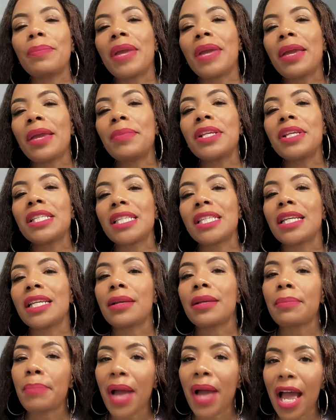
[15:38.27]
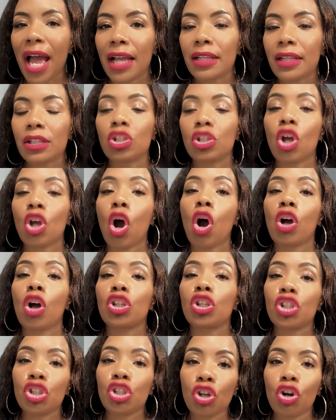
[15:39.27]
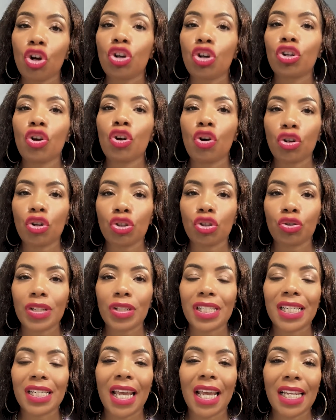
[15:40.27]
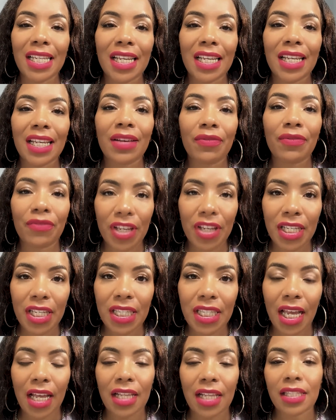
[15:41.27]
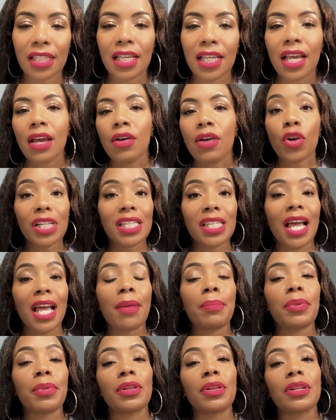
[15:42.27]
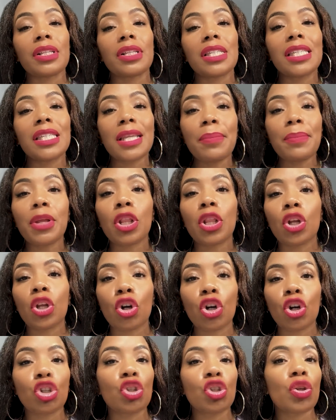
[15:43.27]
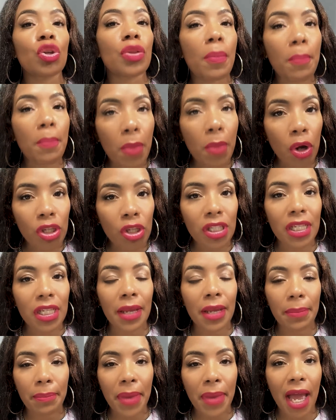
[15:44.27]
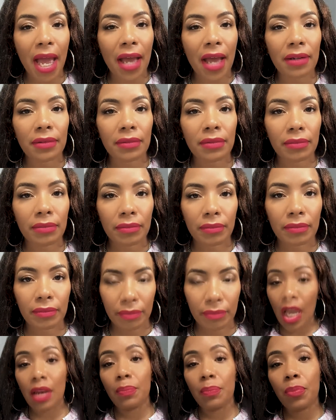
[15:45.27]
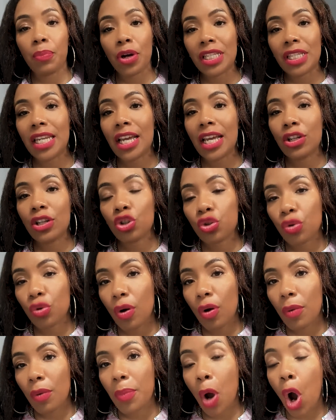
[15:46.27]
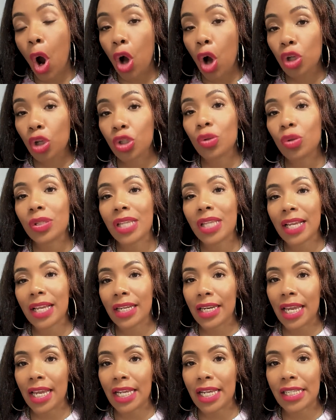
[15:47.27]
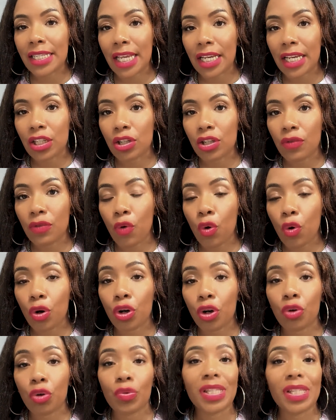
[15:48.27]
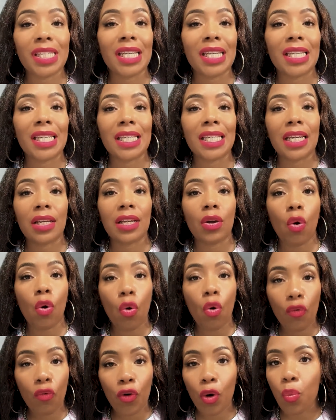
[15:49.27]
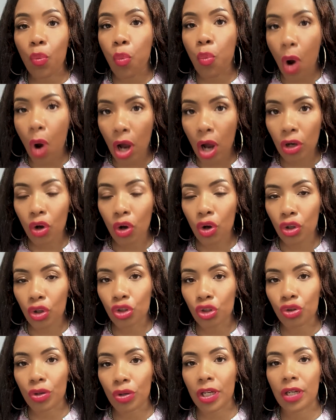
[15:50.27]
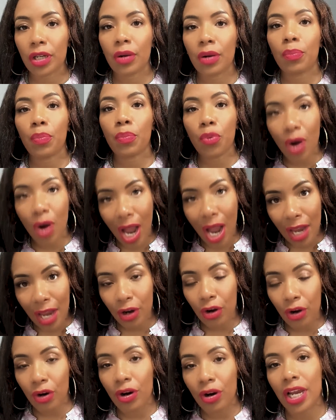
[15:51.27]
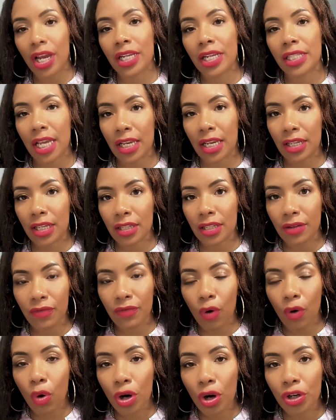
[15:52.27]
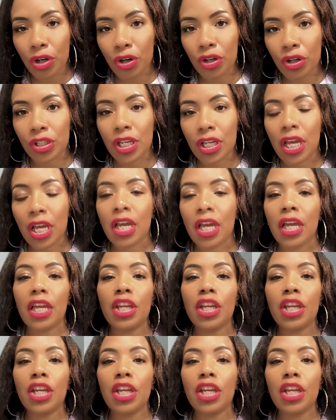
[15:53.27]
we may be seeing bans on certain countries getting visas, for example, similar to the Muslim ban. And President Trump also signed an executive order rescinding over 100 prior executive orders